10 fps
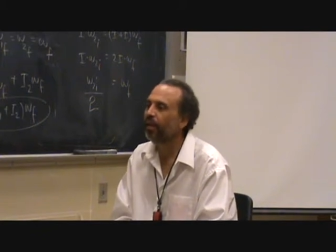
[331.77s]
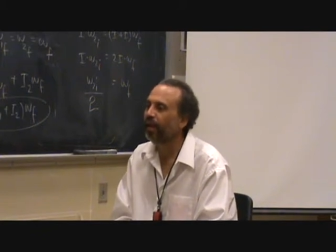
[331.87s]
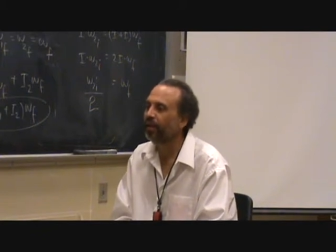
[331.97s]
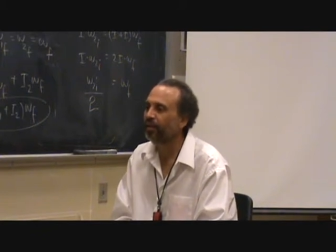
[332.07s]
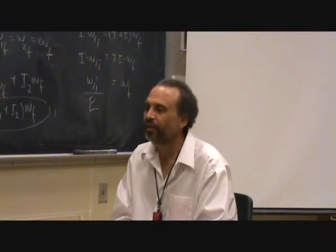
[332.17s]

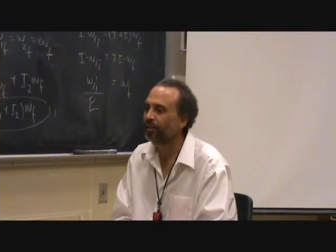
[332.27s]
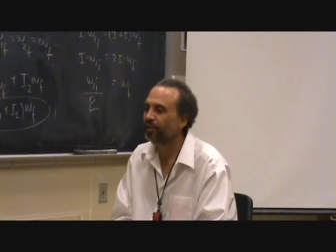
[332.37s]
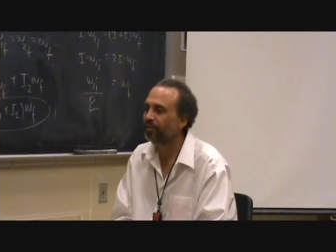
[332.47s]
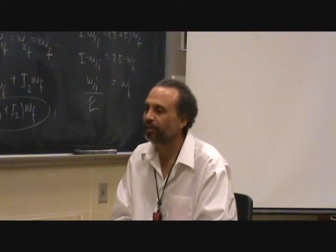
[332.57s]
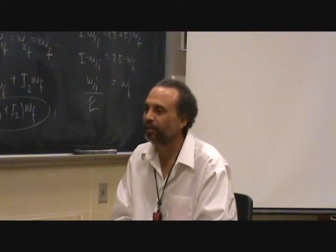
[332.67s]
That
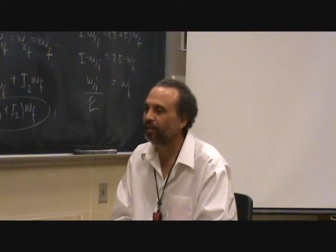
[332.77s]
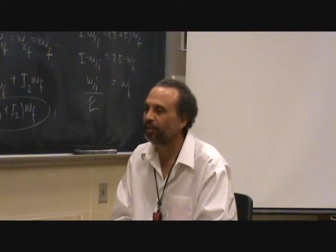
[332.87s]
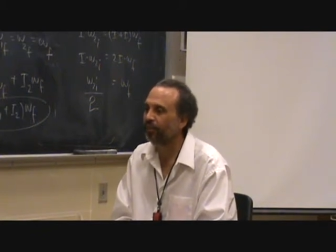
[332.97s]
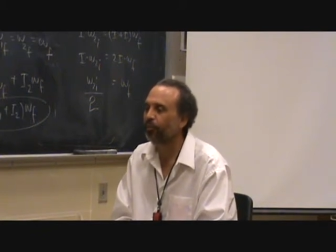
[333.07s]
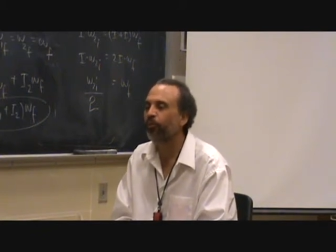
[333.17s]
is
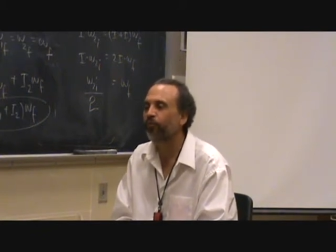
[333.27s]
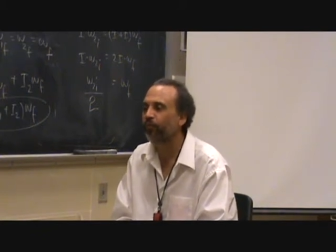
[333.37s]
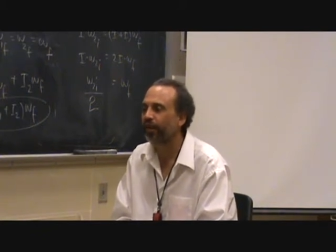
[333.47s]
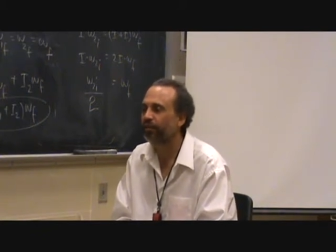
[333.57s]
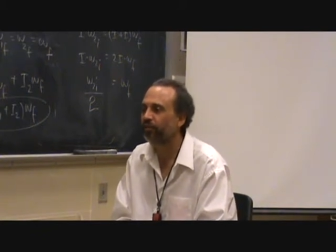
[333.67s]
uh, the
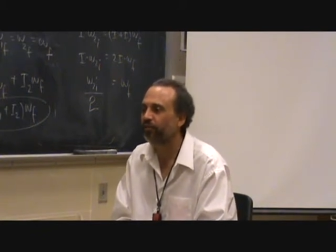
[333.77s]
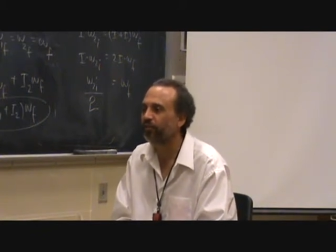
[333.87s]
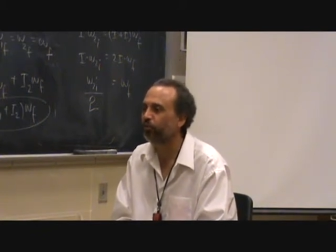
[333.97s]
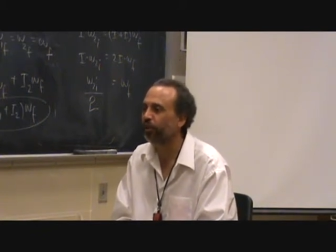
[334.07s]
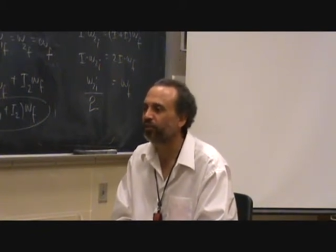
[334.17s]
reflective
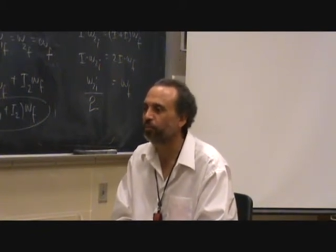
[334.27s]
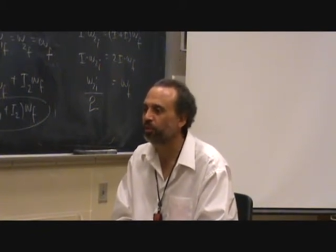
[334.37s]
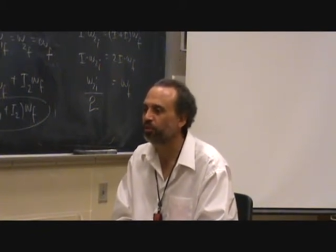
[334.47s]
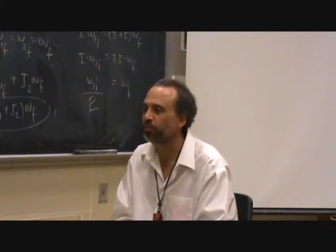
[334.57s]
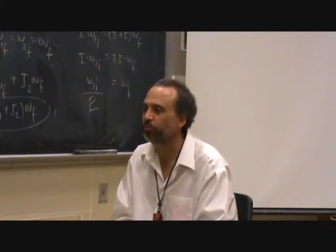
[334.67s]
and
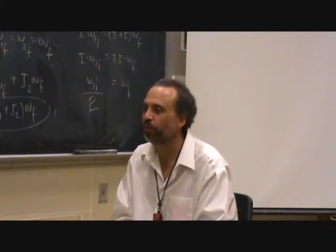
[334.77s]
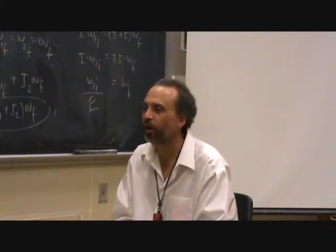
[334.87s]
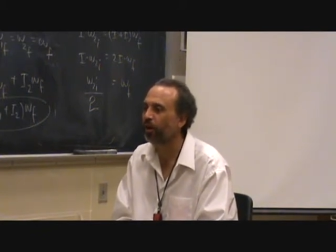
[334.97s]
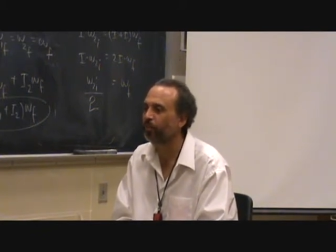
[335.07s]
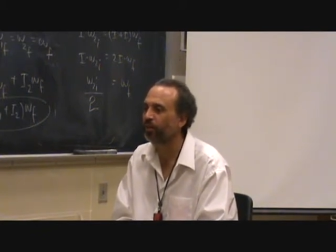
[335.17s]
transmission
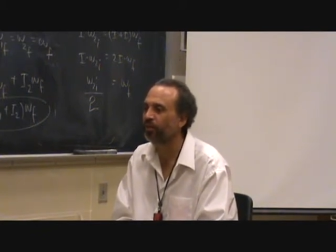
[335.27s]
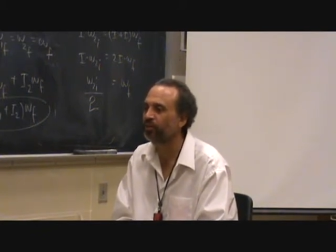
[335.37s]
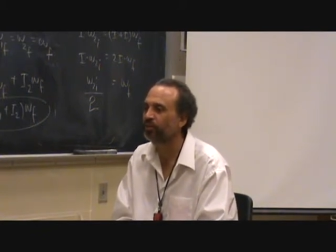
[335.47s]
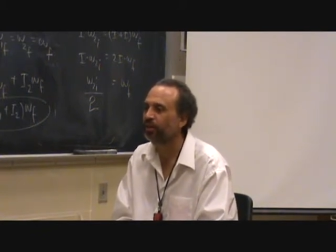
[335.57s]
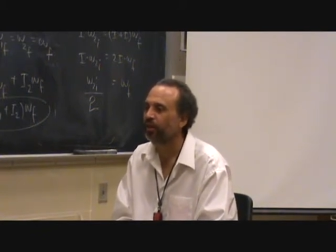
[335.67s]

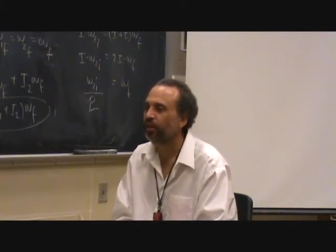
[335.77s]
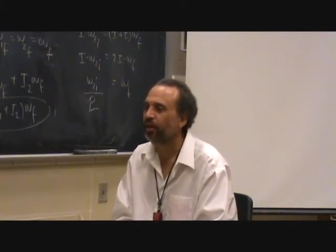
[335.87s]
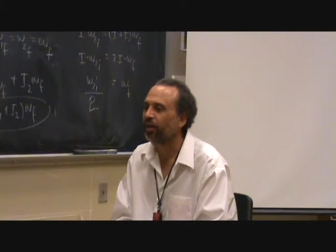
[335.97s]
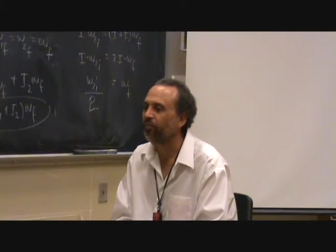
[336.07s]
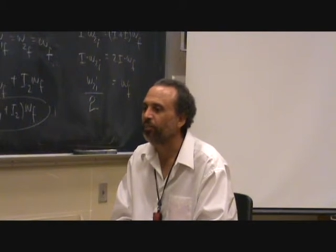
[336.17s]
properties
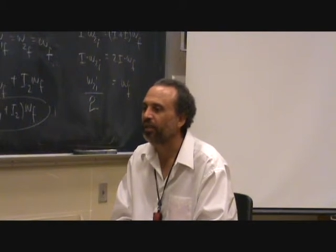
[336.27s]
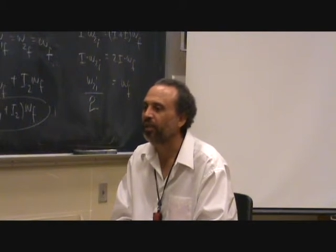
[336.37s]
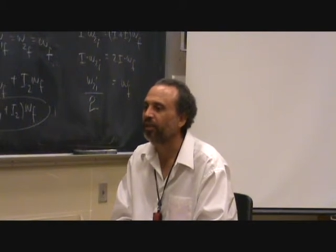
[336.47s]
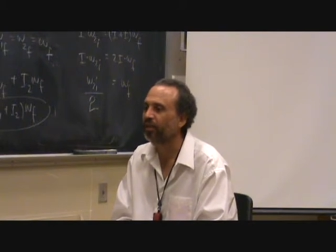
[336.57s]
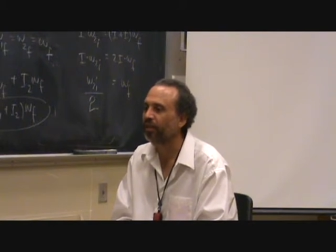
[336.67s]
of
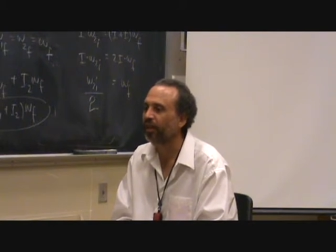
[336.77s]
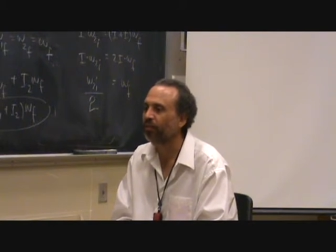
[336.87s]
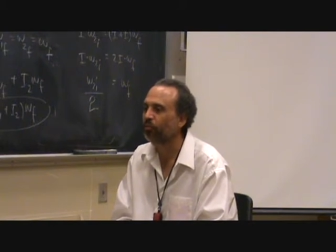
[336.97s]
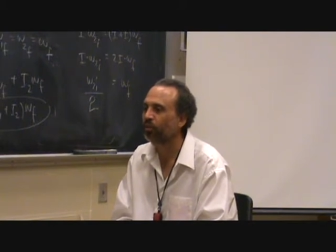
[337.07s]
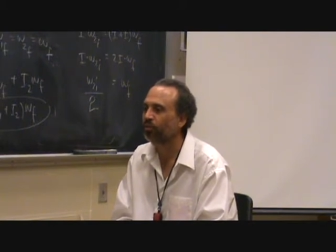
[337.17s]
media
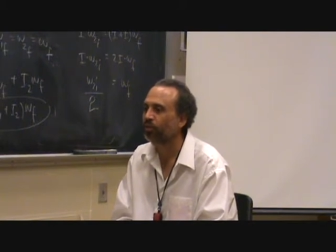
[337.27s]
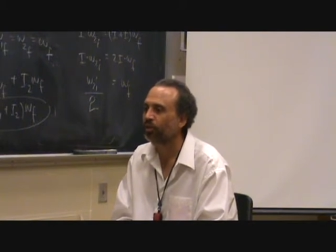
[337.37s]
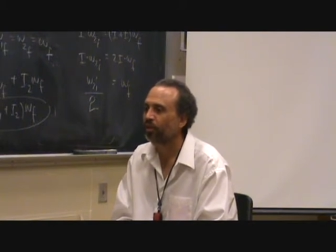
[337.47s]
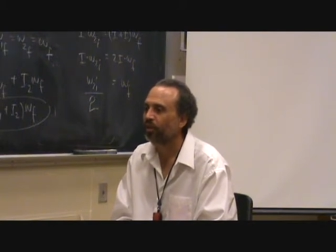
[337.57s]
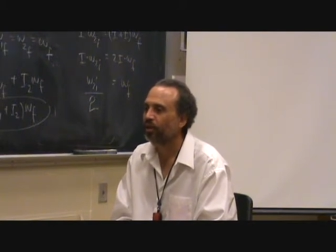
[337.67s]
that was
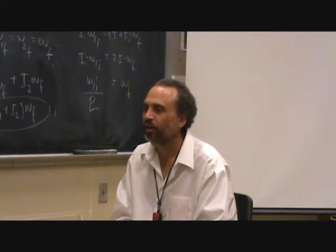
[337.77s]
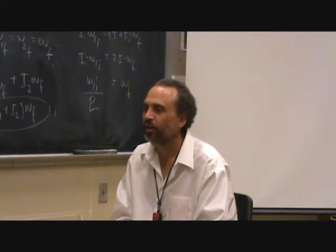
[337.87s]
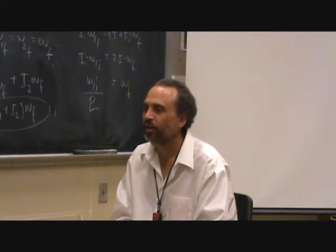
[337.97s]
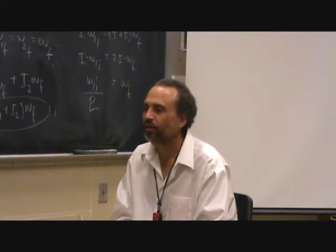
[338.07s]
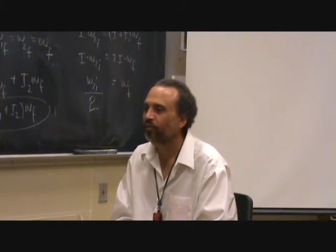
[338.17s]

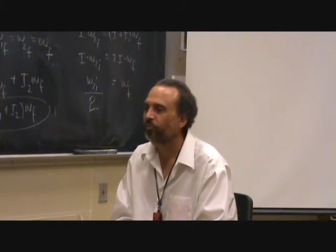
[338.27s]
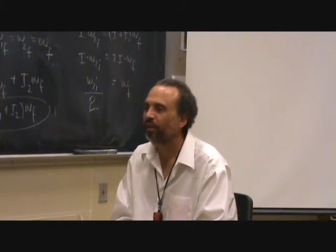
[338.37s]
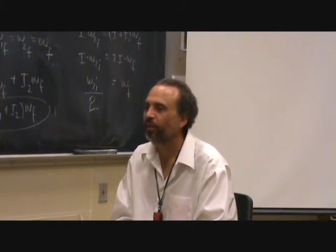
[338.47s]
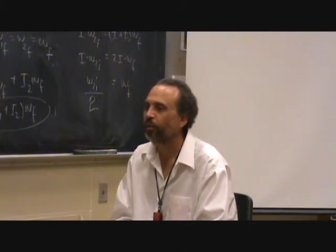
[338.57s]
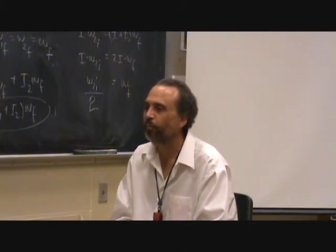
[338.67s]
uh,
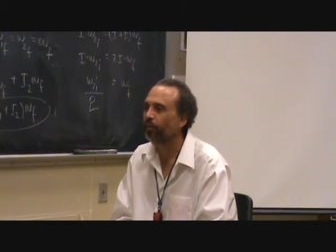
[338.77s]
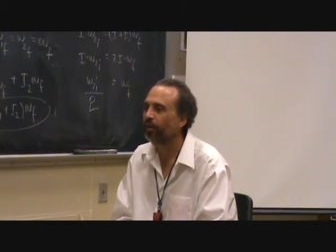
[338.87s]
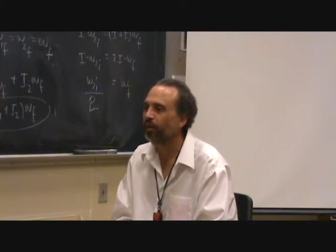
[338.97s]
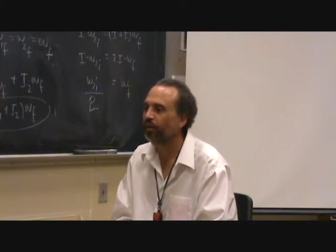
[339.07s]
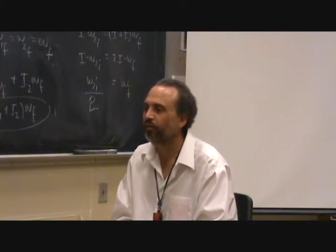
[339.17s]
made up
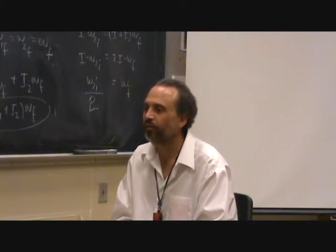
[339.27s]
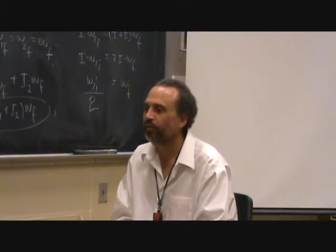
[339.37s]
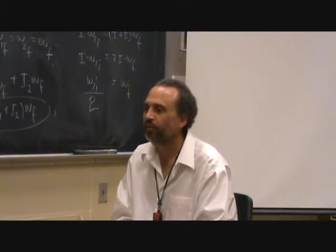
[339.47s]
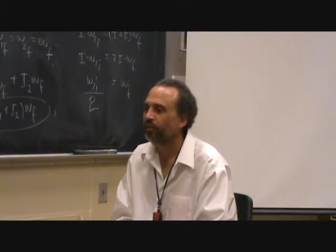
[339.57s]
of